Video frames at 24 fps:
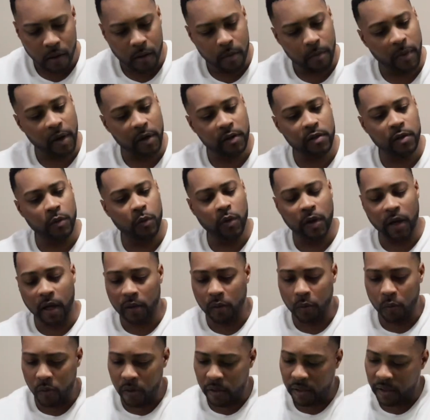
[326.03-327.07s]
Make sure we got the
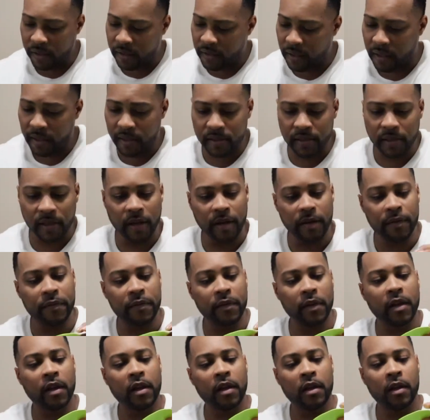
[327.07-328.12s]
one that says left
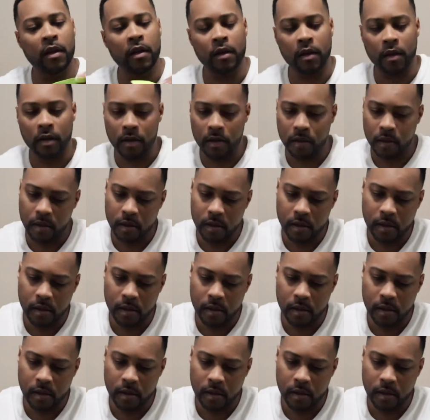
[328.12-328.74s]
again,